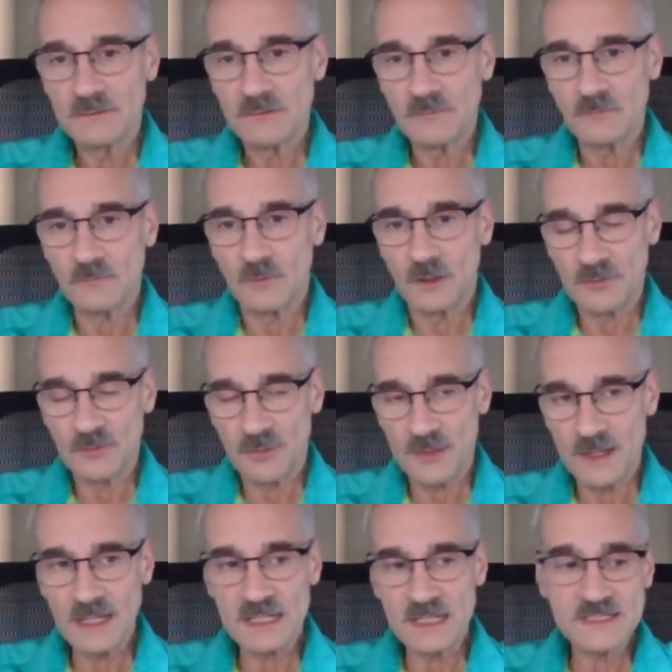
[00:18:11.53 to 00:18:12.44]
one
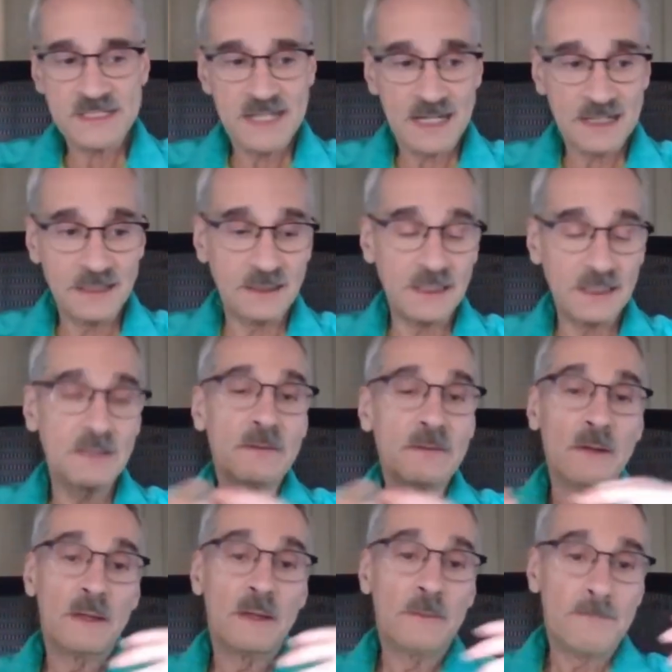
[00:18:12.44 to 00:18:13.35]
thing. And secondly,
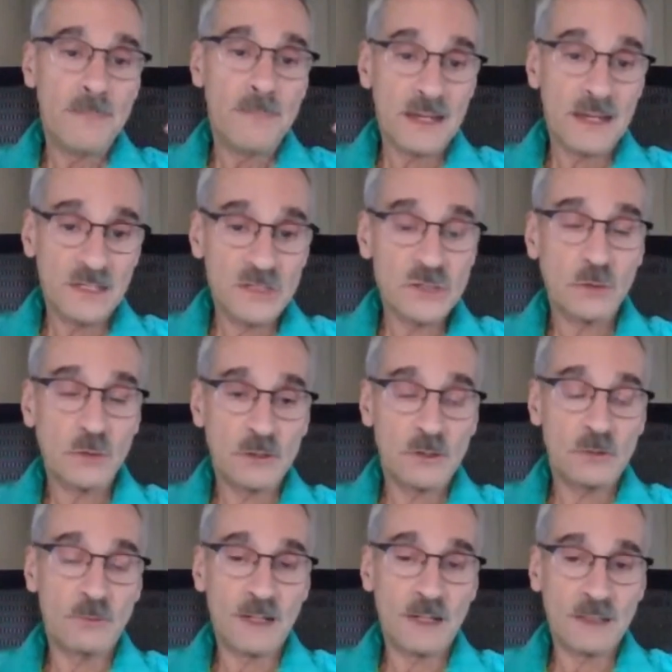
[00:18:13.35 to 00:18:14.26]
making sure you
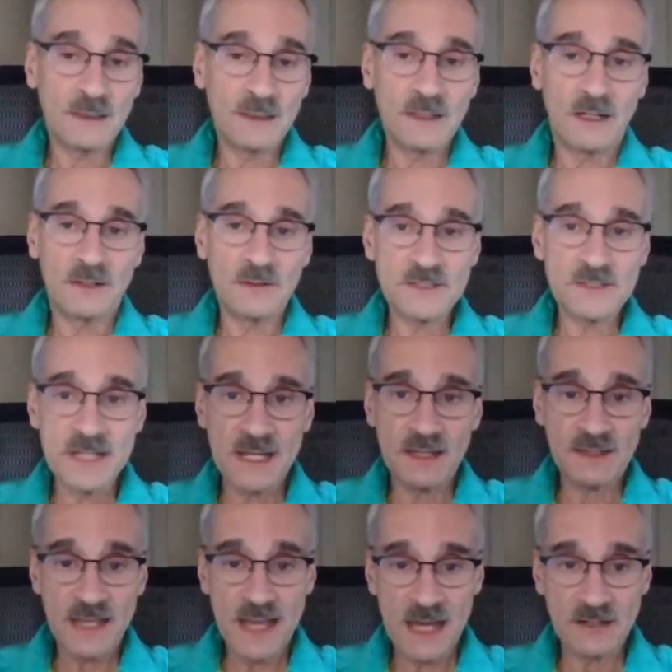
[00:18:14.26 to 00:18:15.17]
correctly understand the
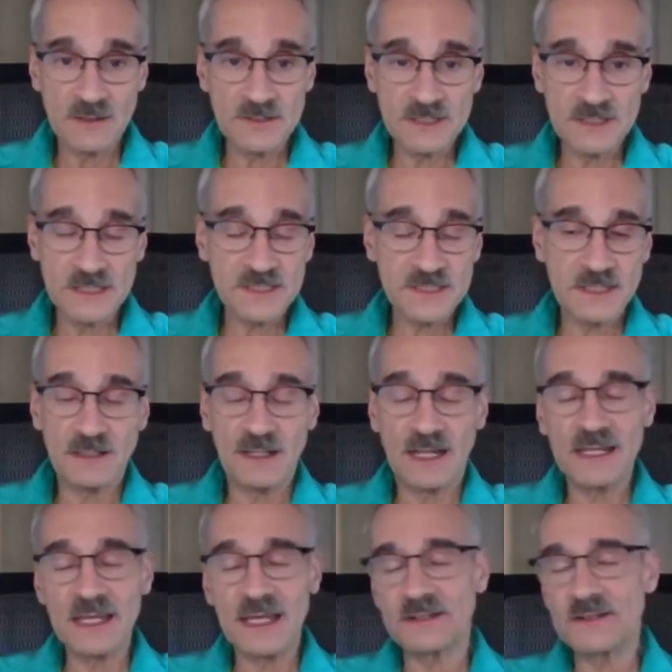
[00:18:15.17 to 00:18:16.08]
candlestick signal. I
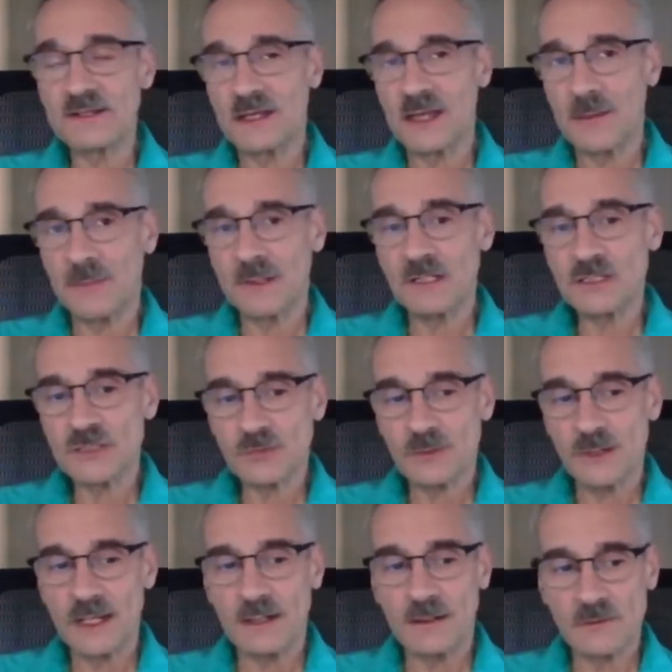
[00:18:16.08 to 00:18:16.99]
can't tell you how many
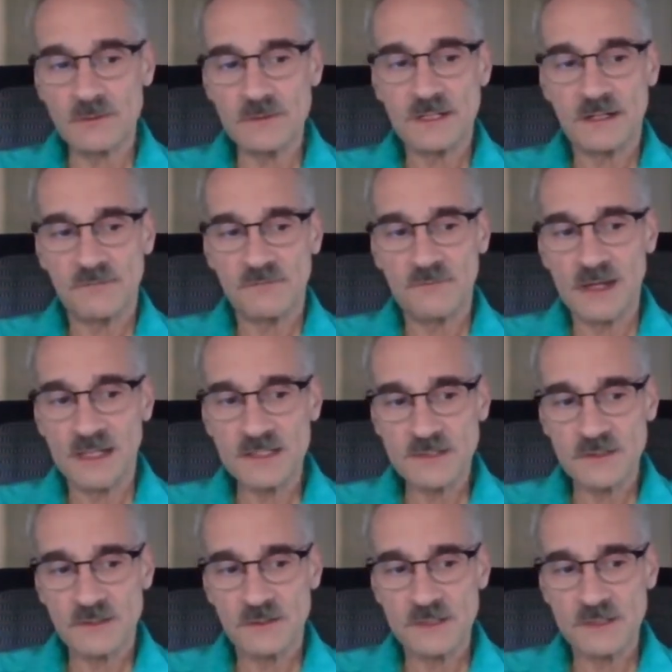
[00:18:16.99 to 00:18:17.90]
traders and
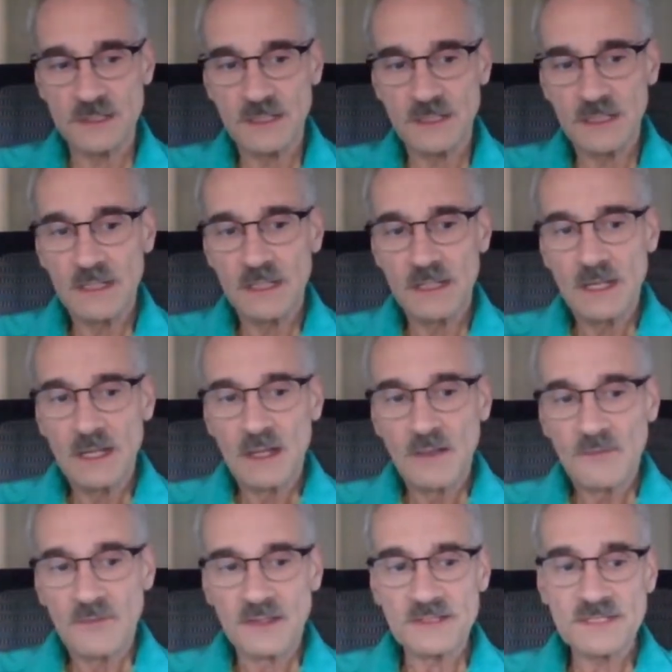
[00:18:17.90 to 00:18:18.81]
investors,
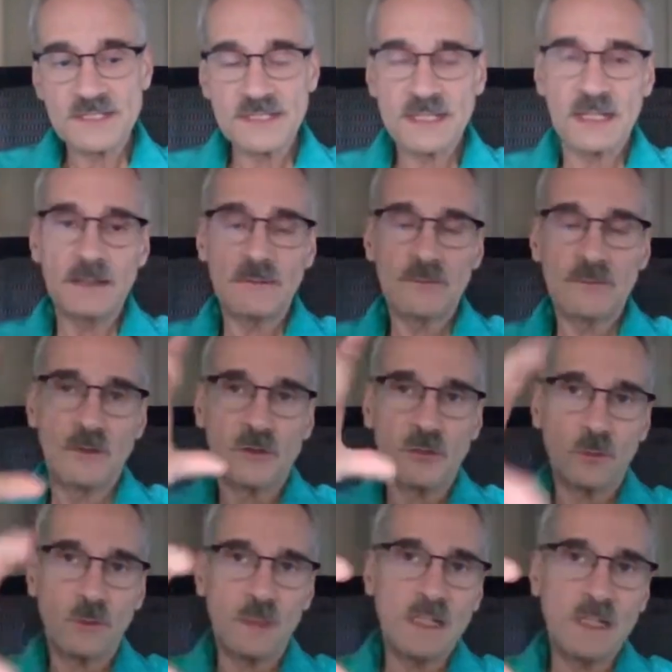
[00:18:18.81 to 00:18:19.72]
they'll see the
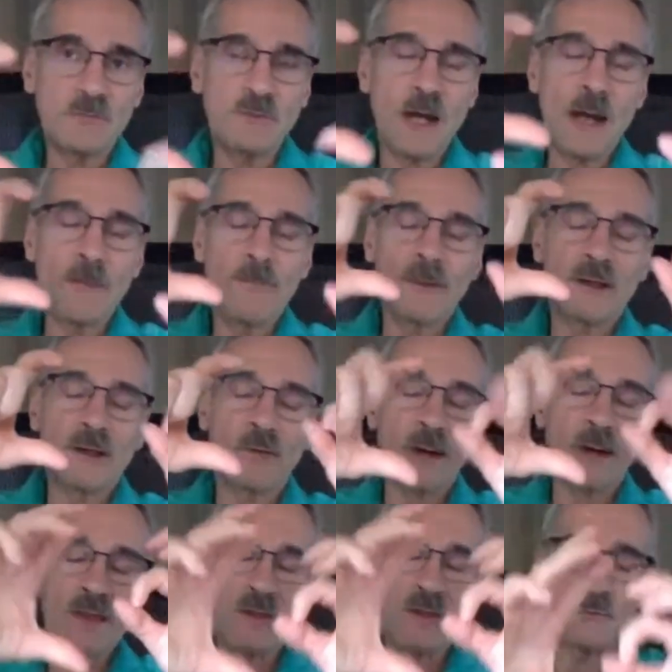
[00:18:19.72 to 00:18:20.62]
green wrapping
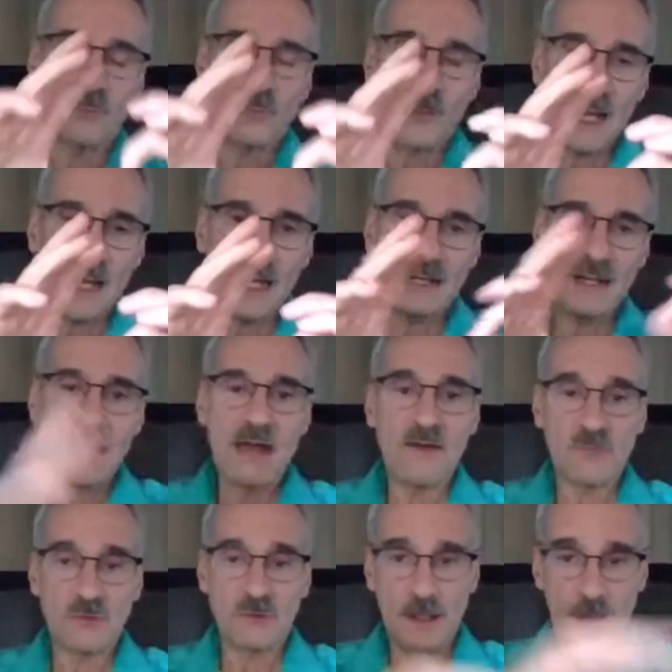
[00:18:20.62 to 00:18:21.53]
around the red
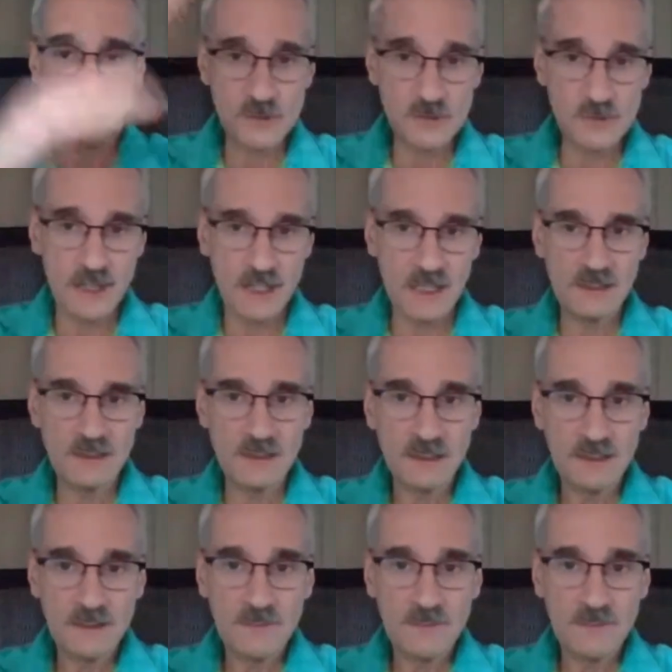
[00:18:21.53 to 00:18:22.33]
after an uptrend,